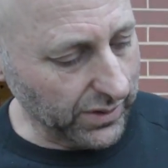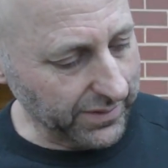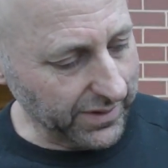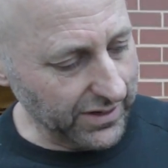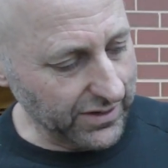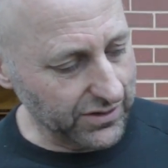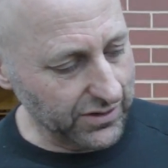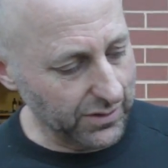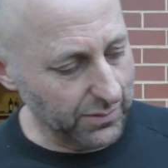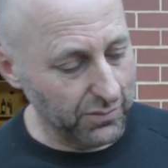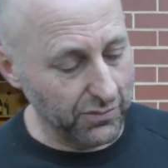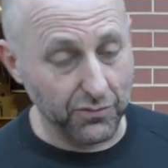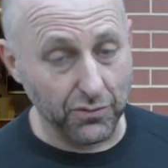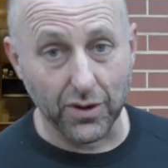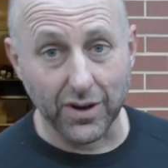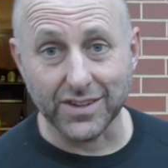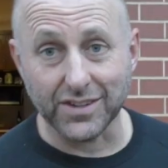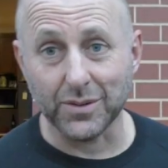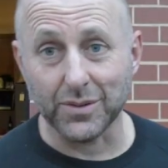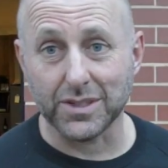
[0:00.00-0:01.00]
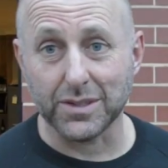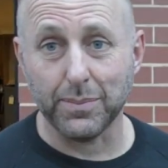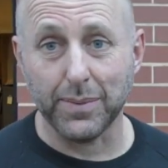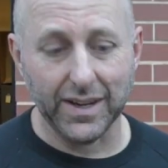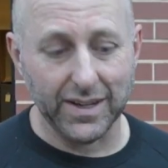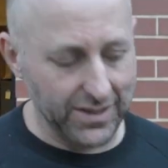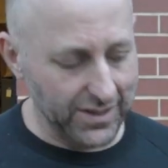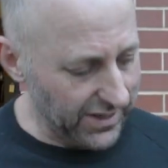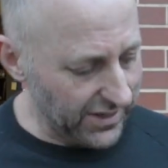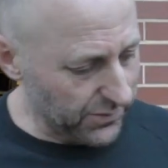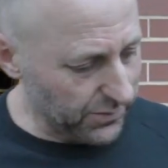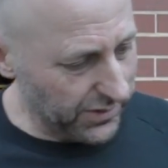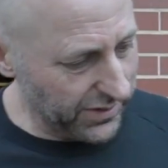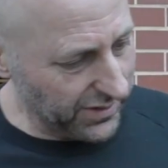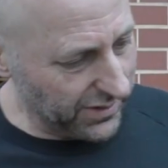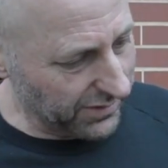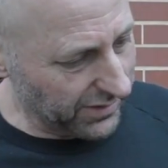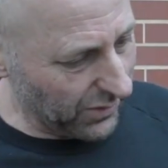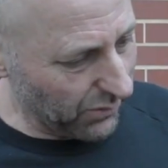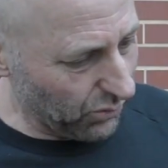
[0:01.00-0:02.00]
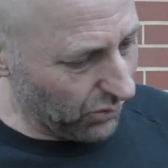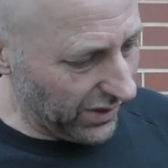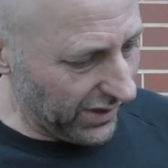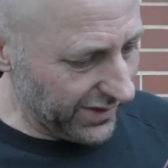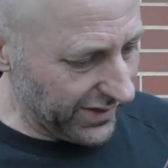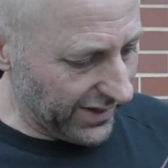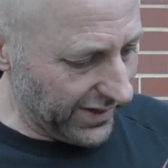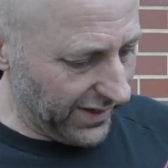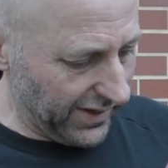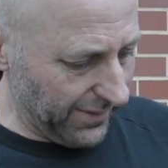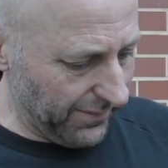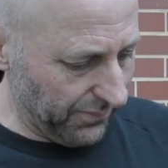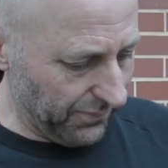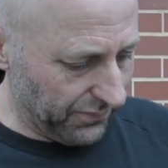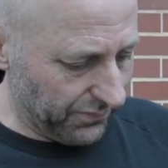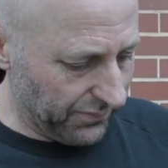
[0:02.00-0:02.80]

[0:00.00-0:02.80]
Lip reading: I'm going to do before I do a speed test with it, I'm going to wind it up.